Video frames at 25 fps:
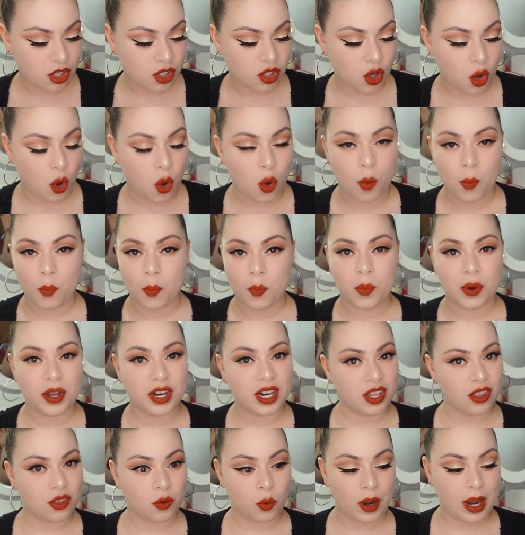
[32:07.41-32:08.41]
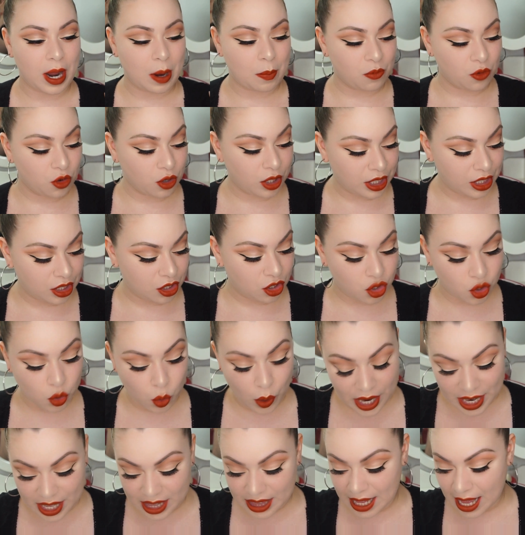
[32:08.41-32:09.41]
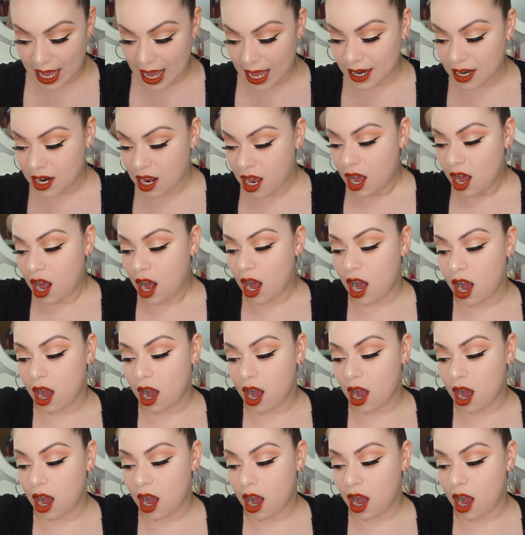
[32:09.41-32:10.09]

So, but either way, I'm really enjoying that.